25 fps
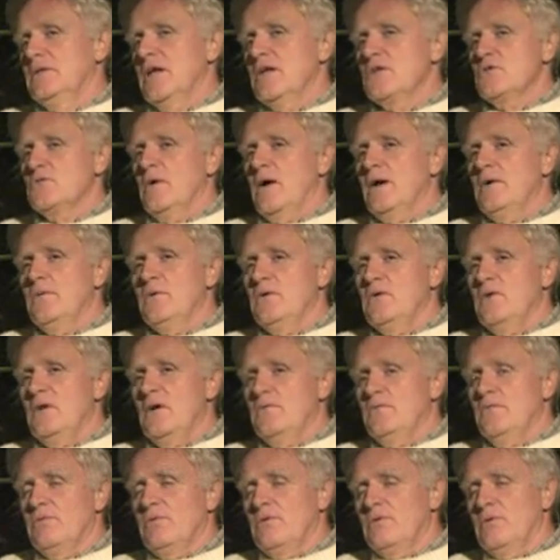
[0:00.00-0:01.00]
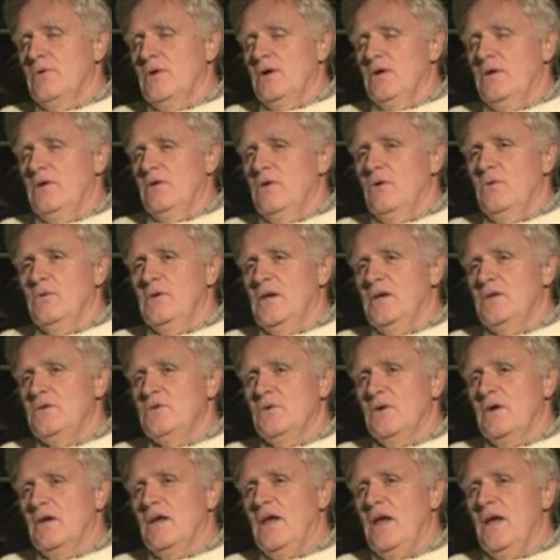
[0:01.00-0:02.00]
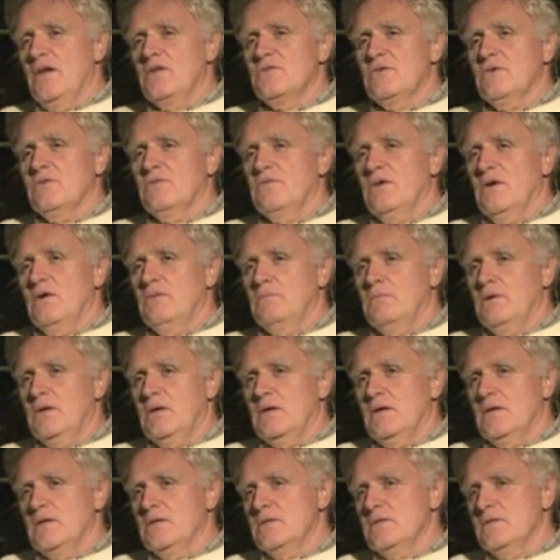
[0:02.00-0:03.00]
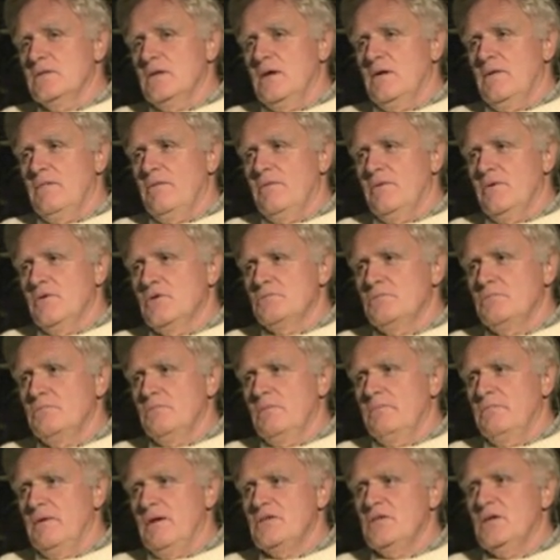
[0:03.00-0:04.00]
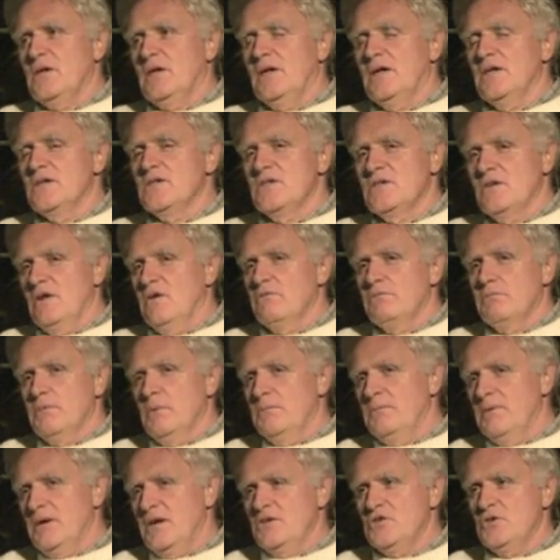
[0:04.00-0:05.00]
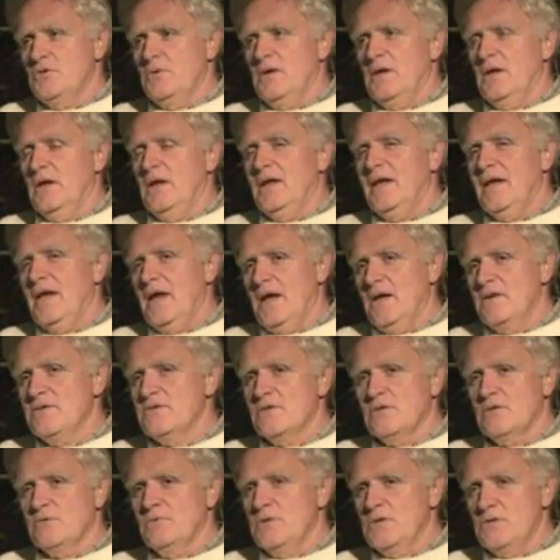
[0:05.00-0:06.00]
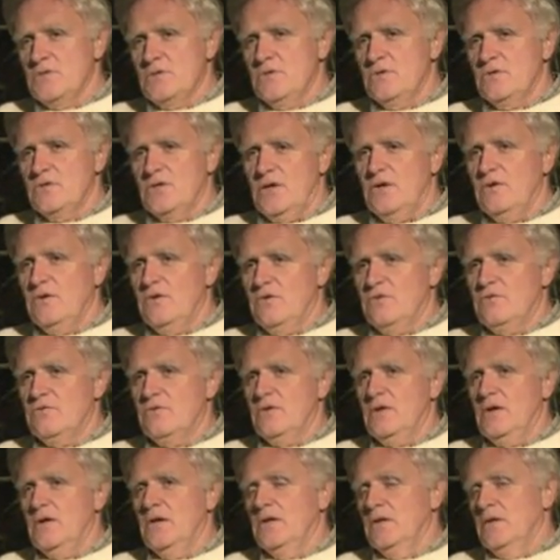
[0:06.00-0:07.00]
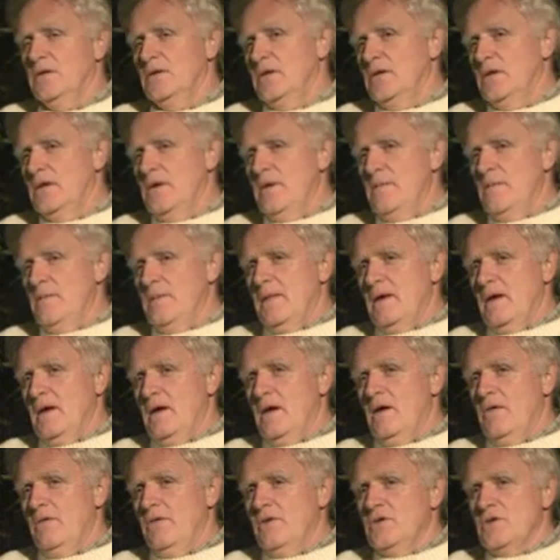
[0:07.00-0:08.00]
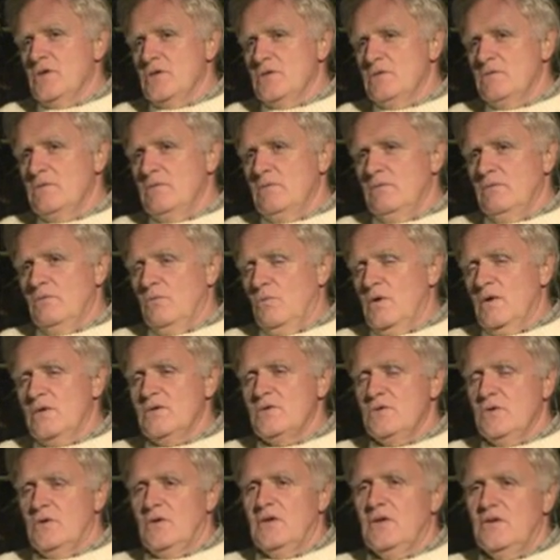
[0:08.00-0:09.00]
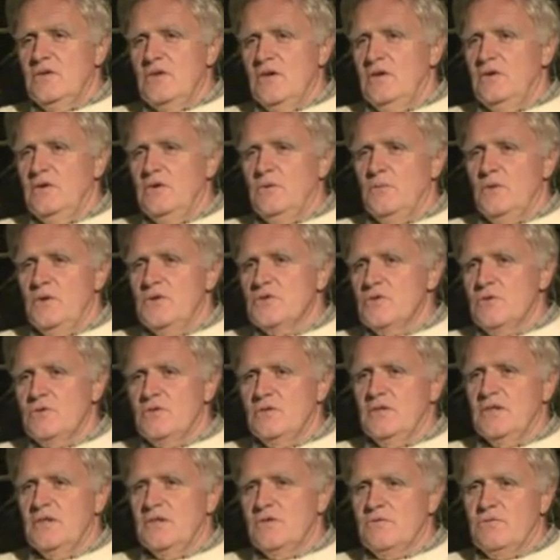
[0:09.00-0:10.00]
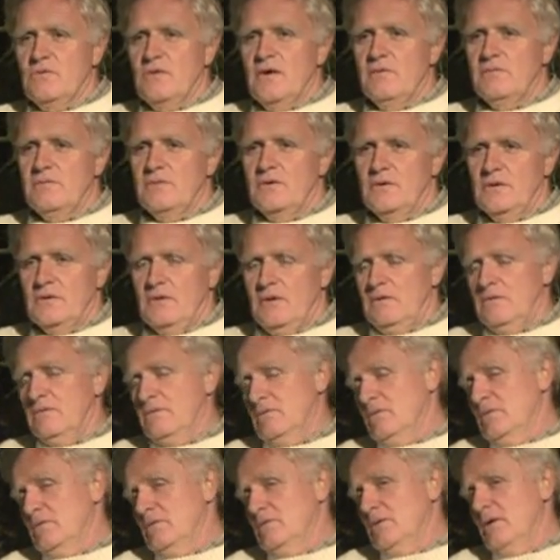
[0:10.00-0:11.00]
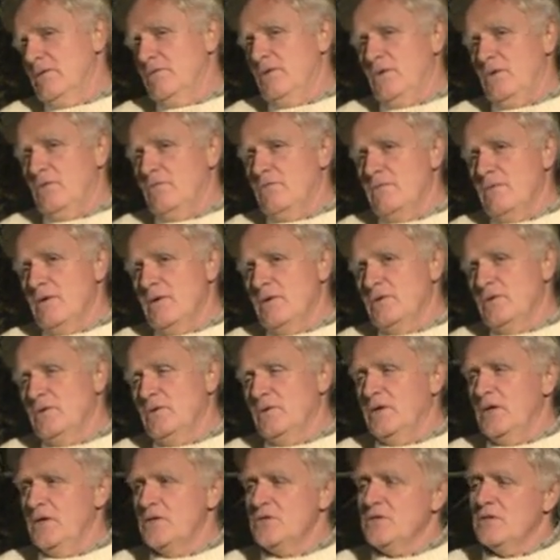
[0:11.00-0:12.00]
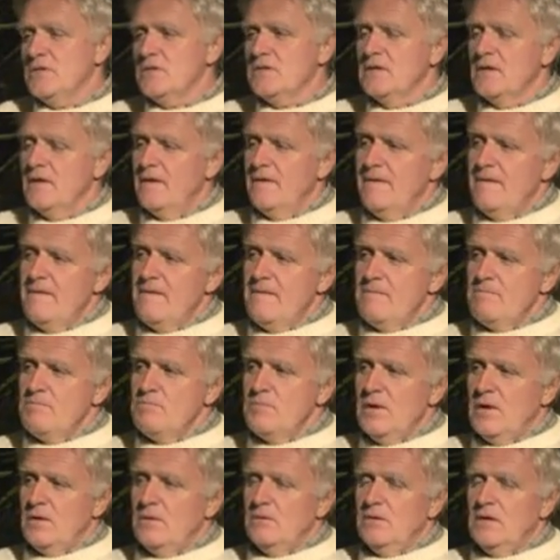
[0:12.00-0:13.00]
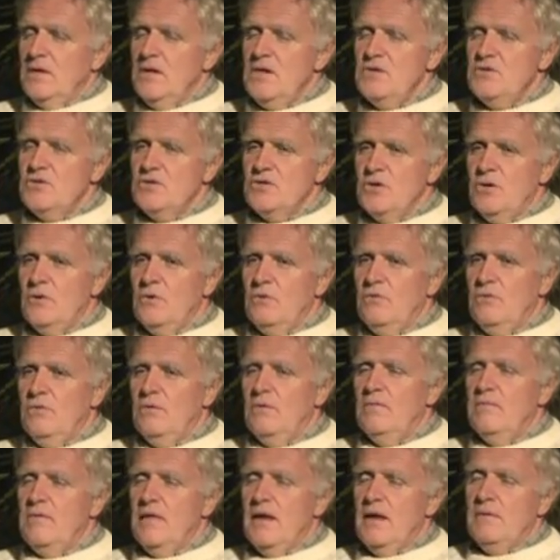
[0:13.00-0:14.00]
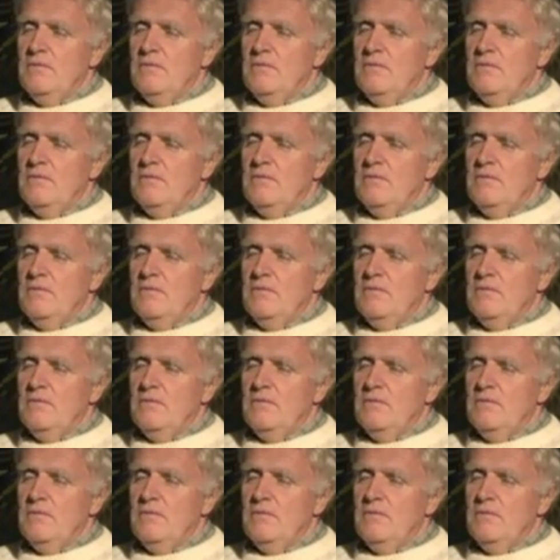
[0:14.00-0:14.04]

That's why I would never donate to a cancer fund, because there's basically a self-perpetuating cancer research industry that just wants to continue researching this forever and living from our donations. But he showed